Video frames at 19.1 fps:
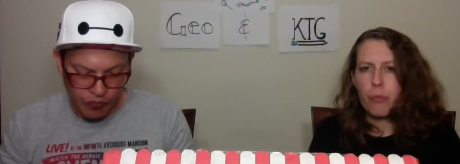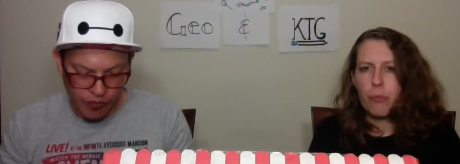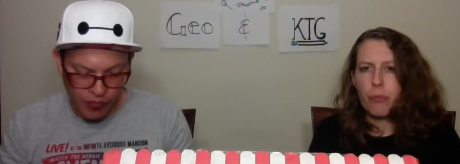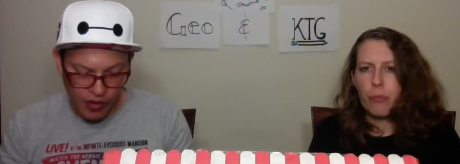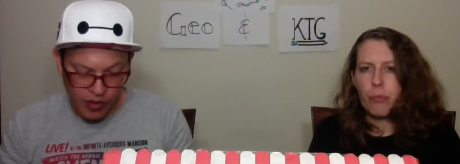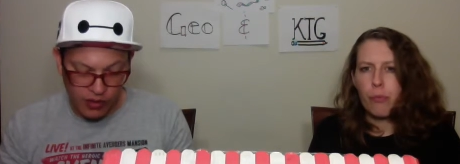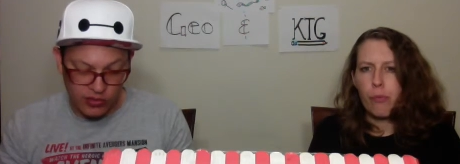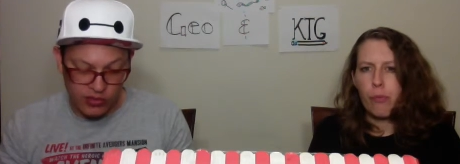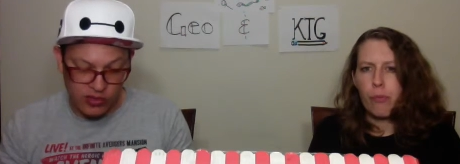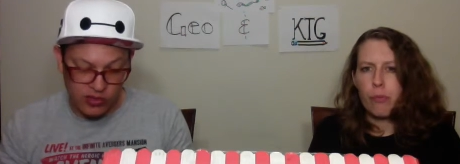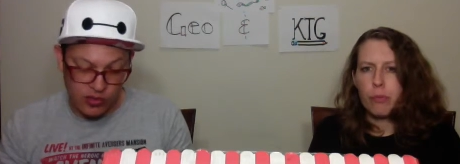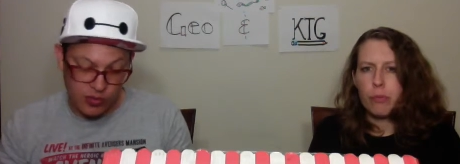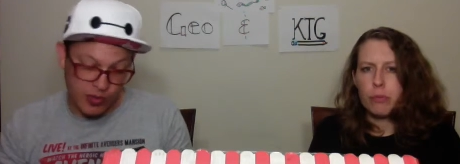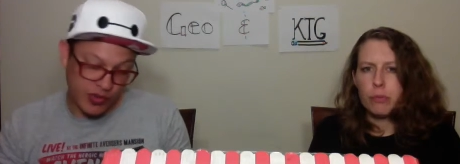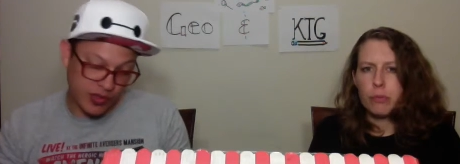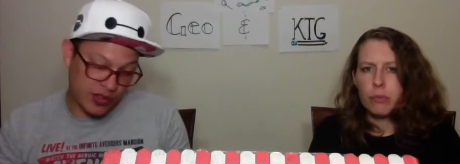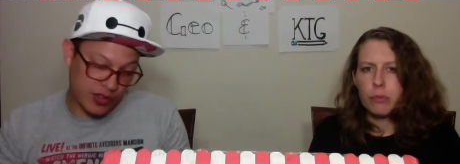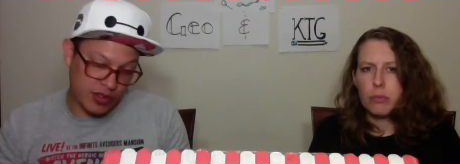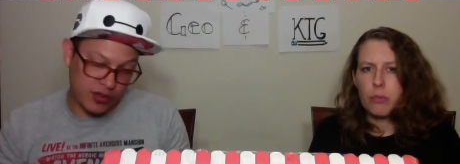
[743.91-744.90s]
Speaker 1: It was super
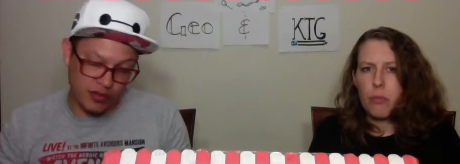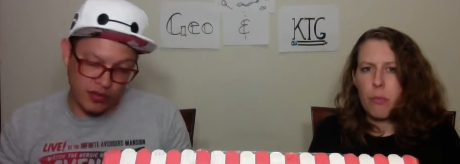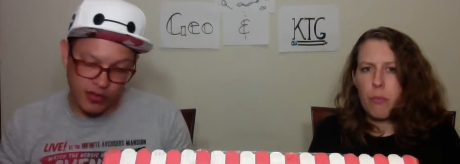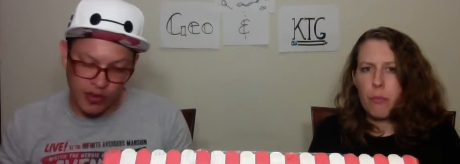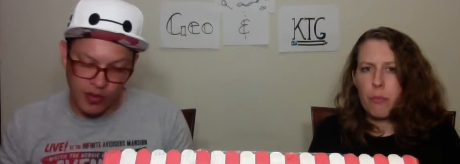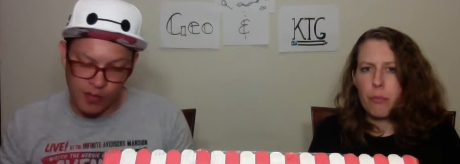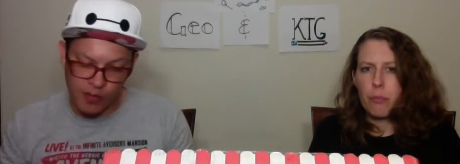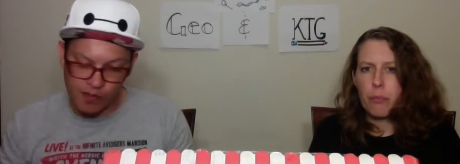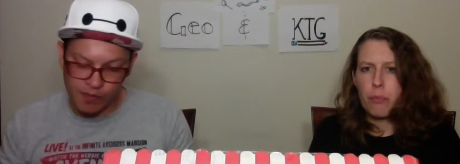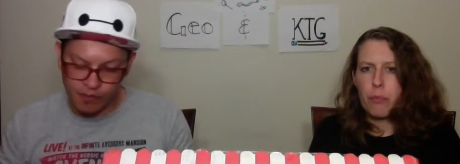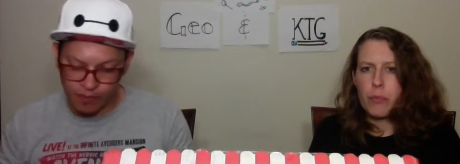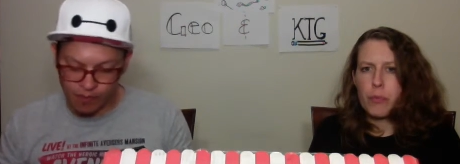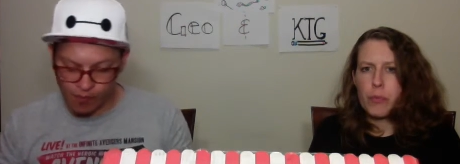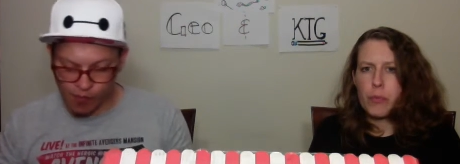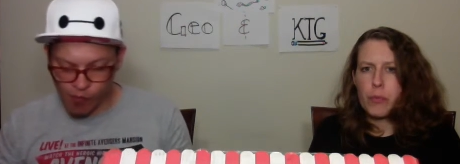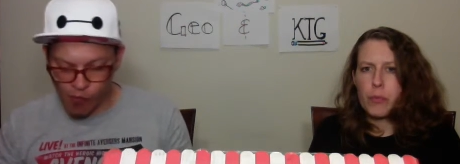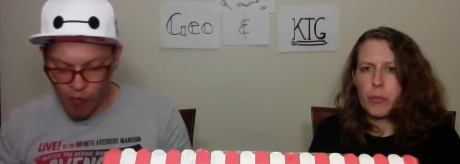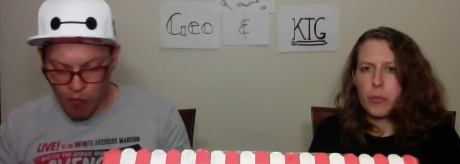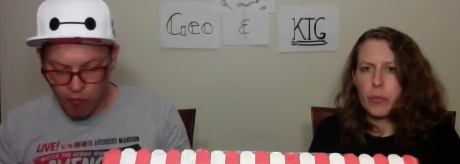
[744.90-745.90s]
good though.
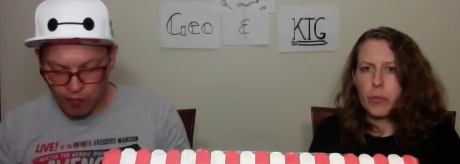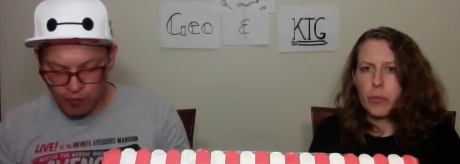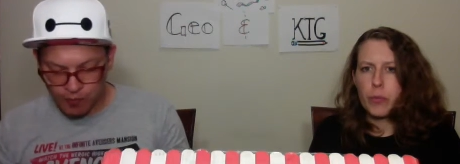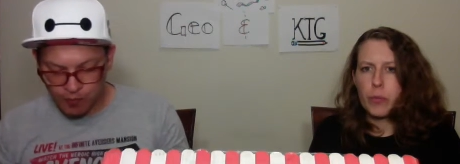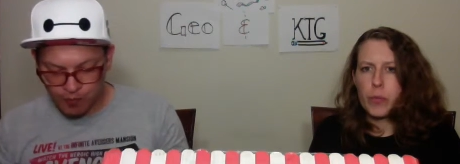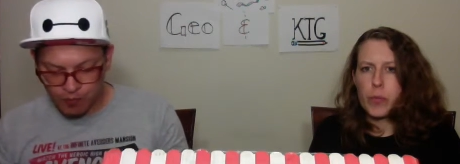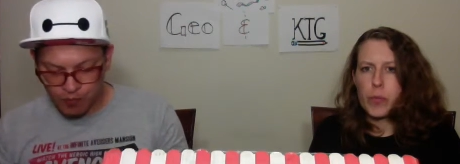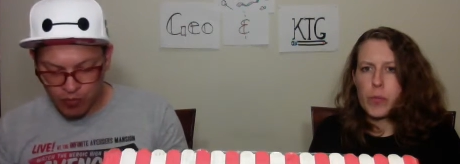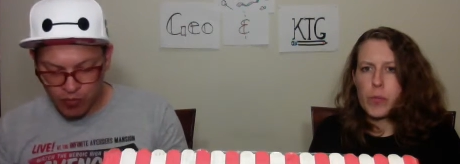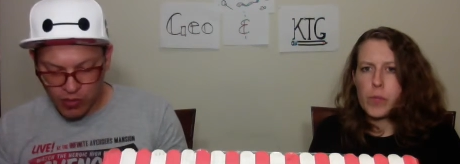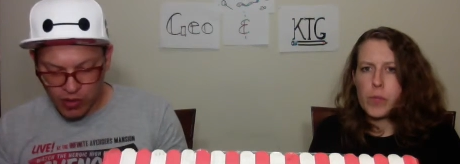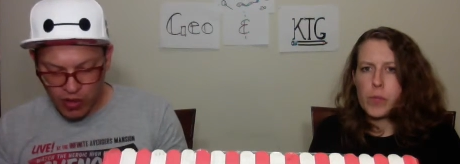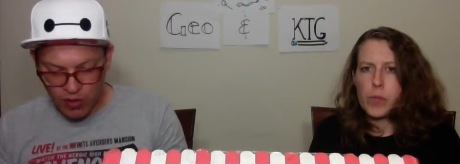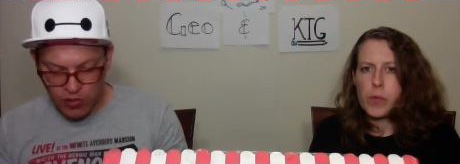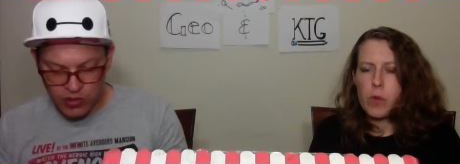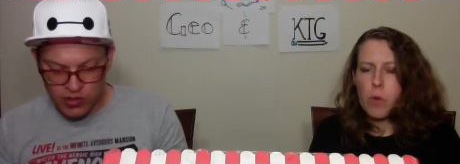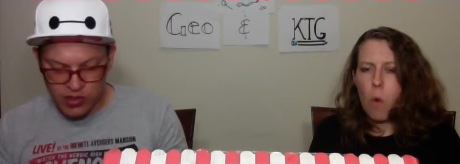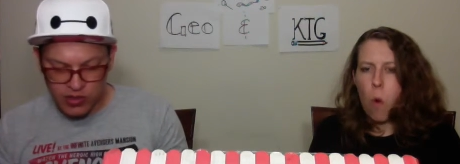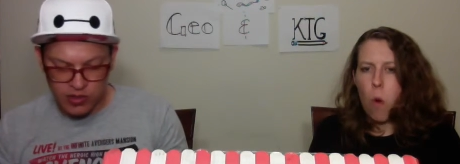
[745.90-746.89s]
I
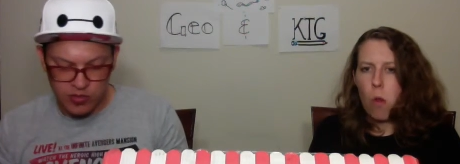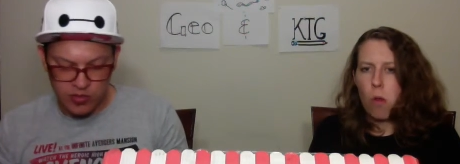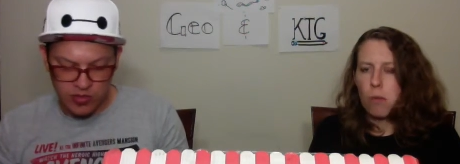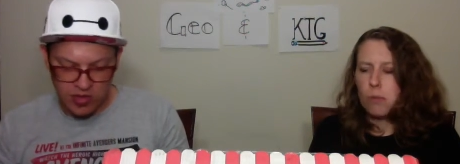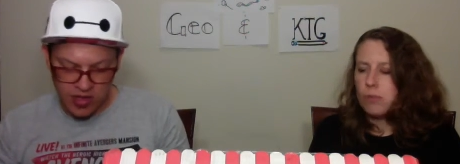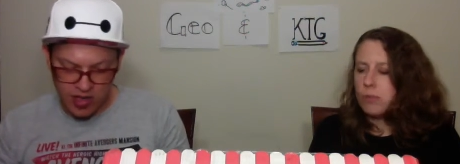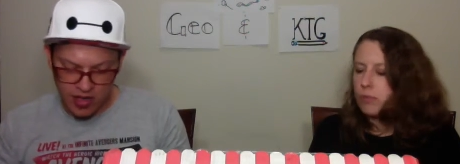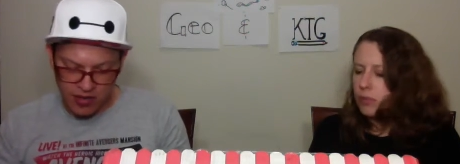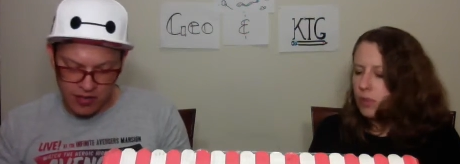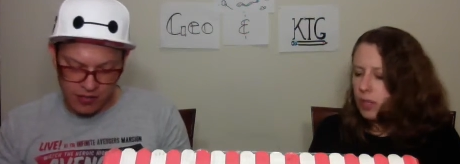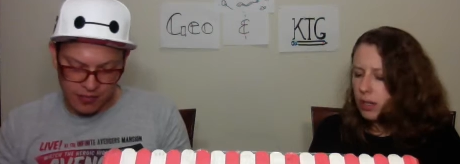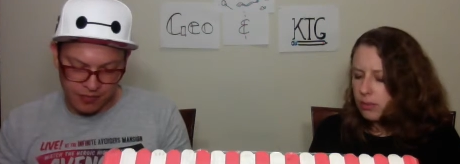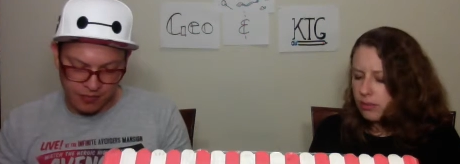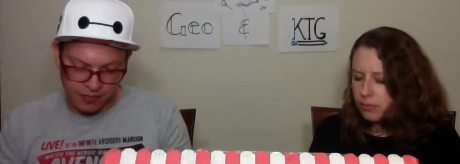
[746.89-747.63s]
wish I knew what kind of.